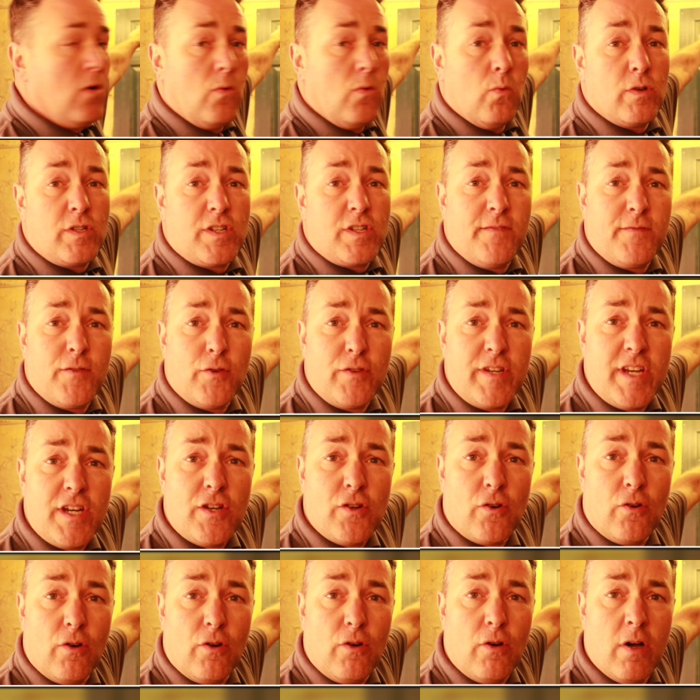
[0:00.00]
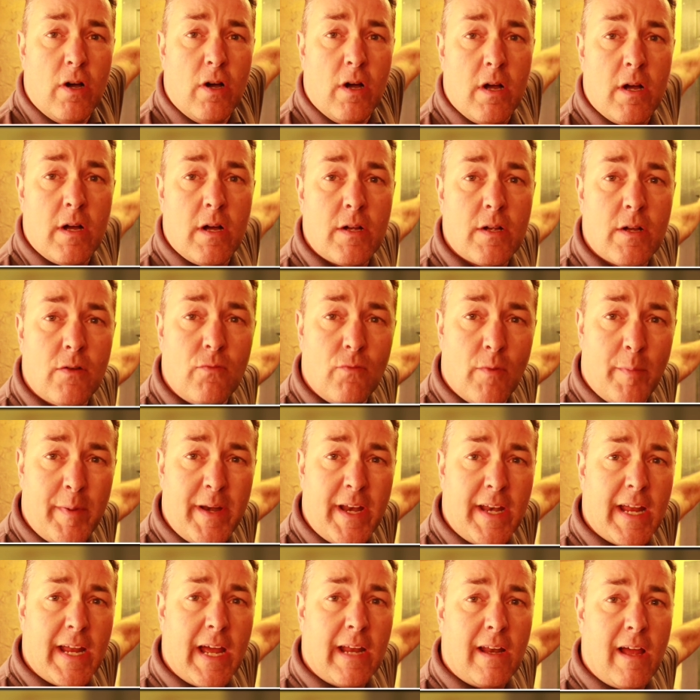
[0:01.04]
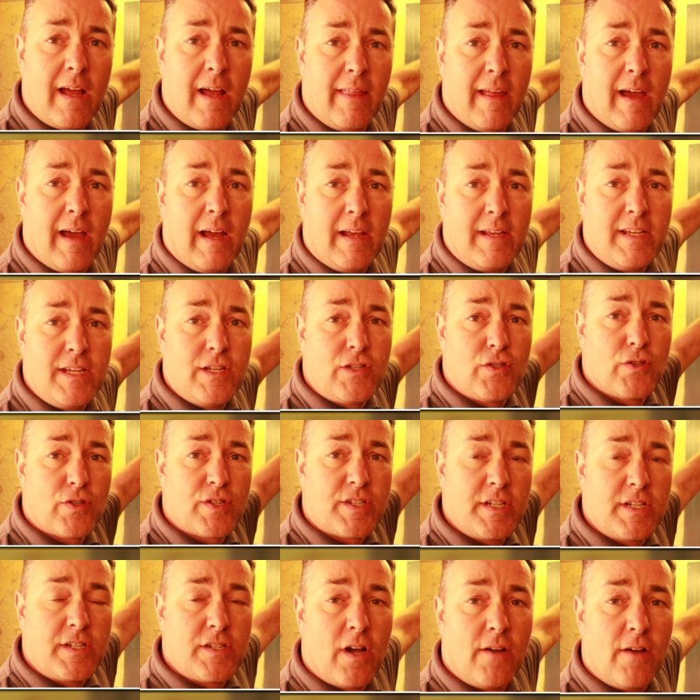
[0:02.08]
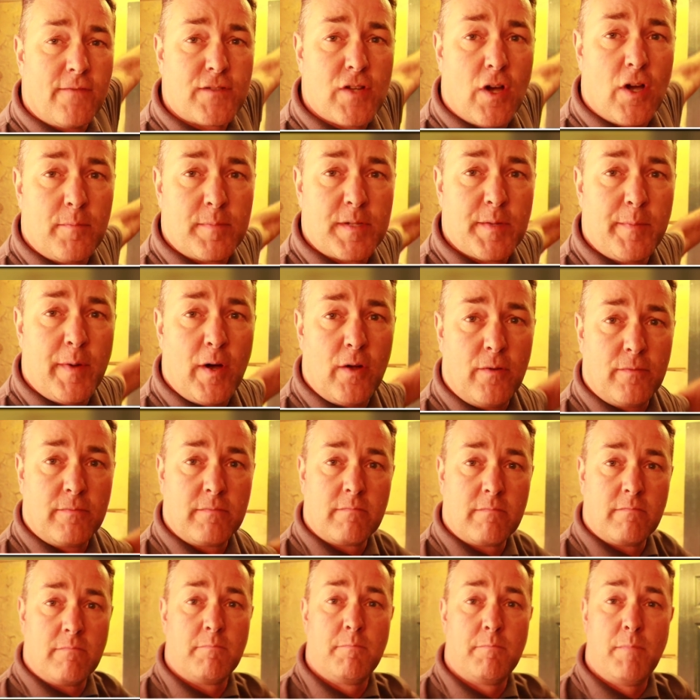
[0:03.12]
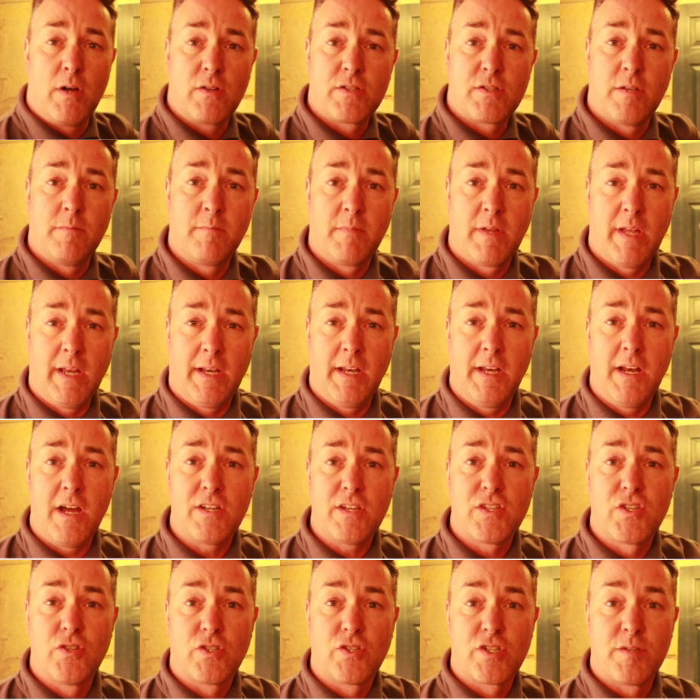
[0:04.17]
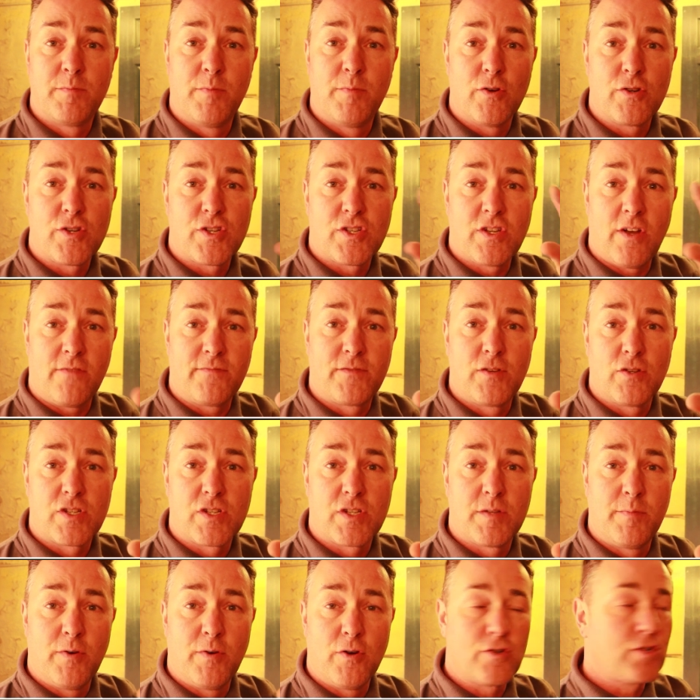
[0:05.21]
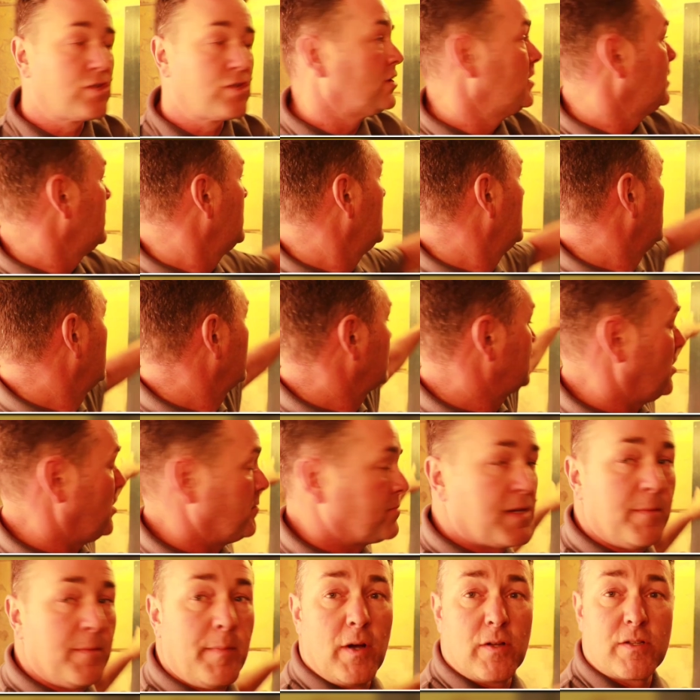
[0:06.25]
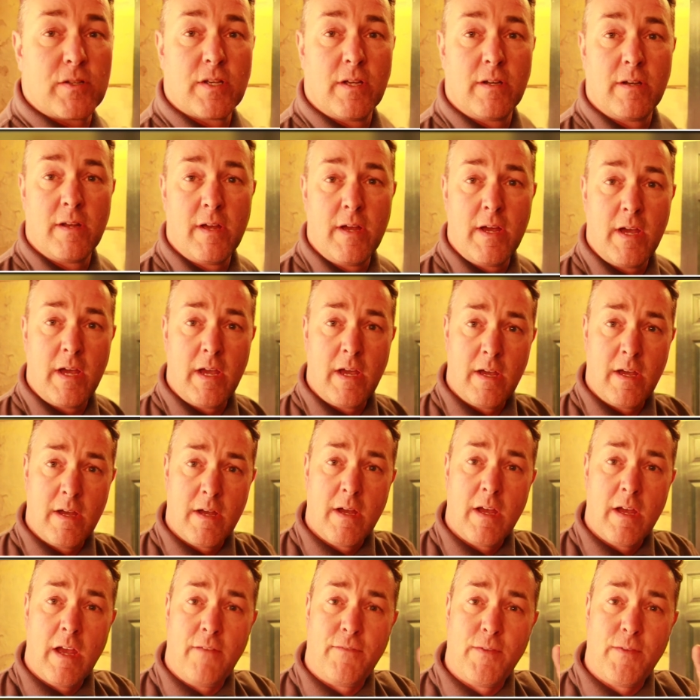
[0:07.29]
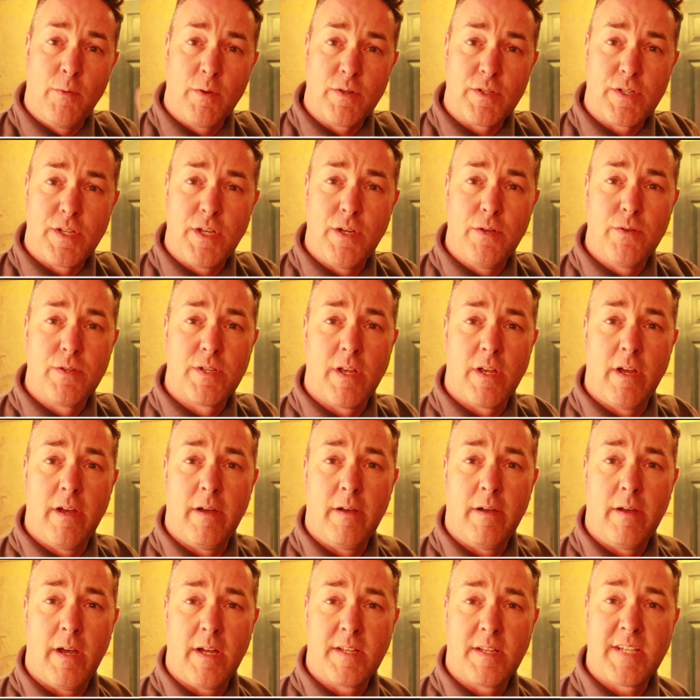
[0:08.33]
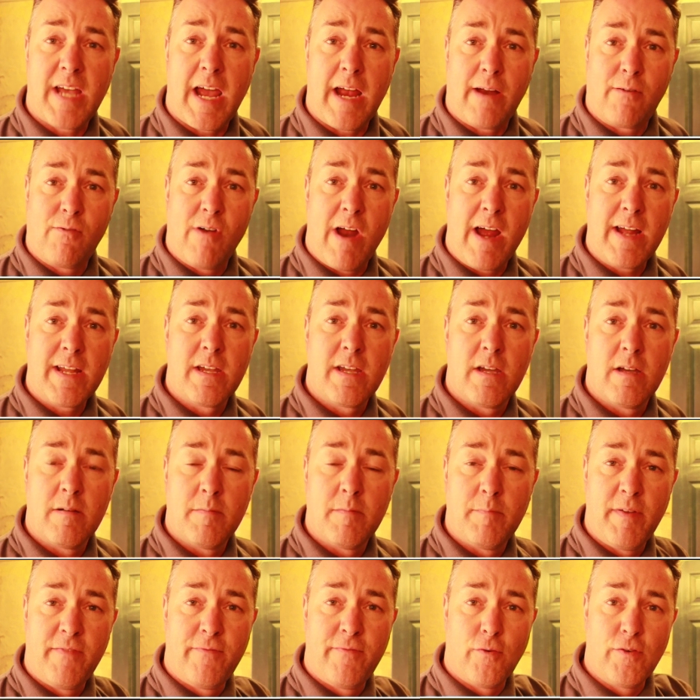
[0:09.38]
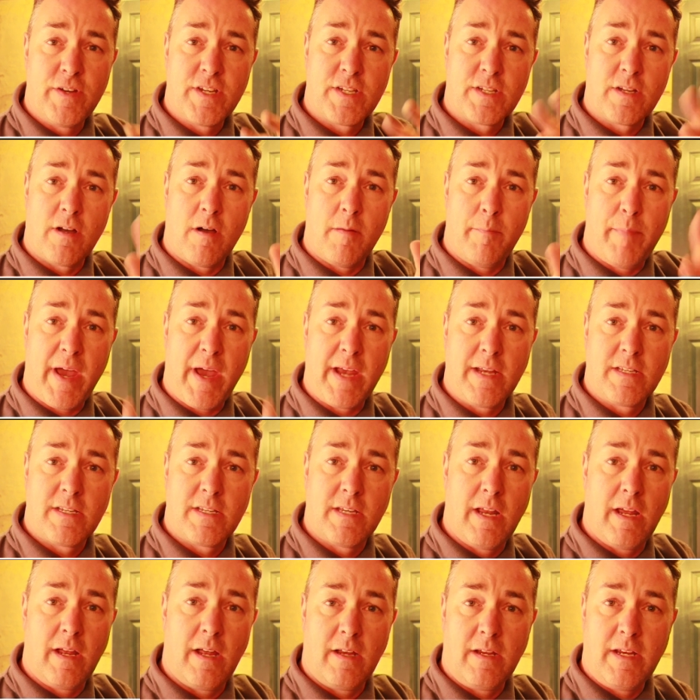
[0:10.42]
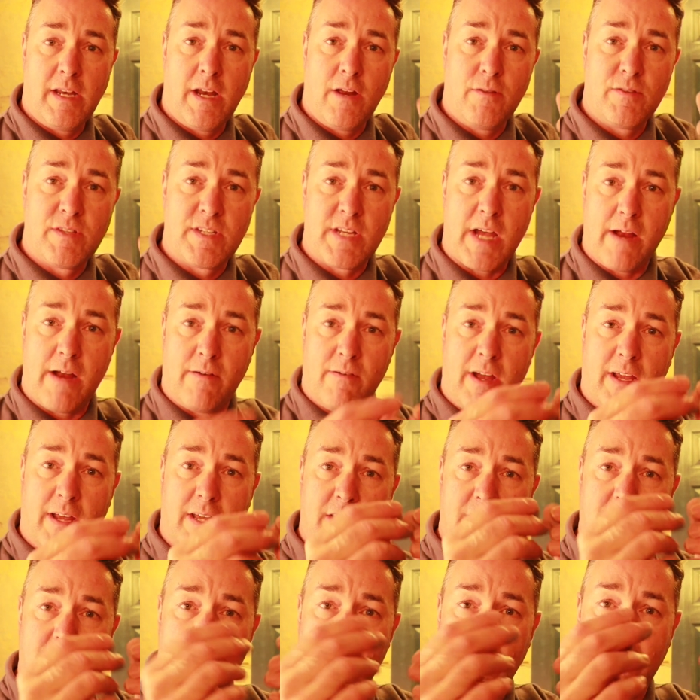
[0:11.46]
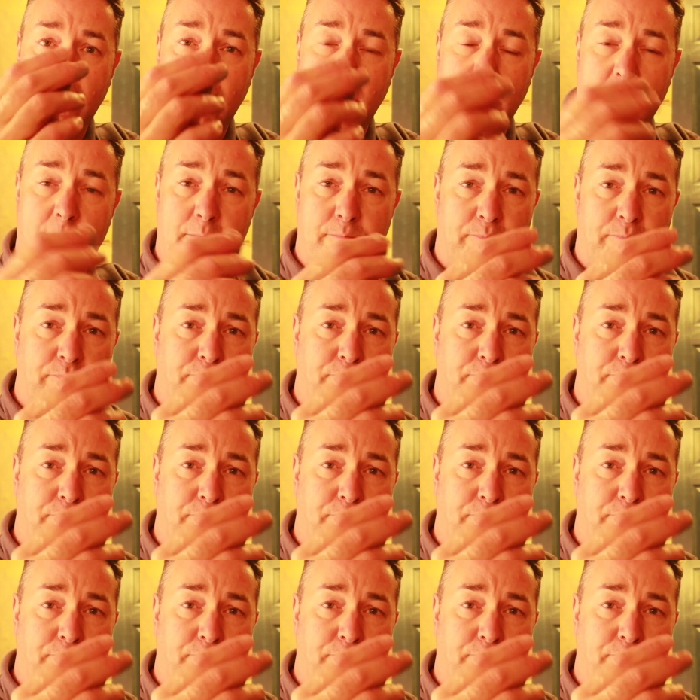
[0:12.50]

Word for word: Once you've done your door, rubbing it down like that, you dust it off top to bottom. Bottom. Get a nice duster brush, soft duster brush, top to bottom. If you want to use a, a tack rag before you start painting it, you know, tack rag, it's like um,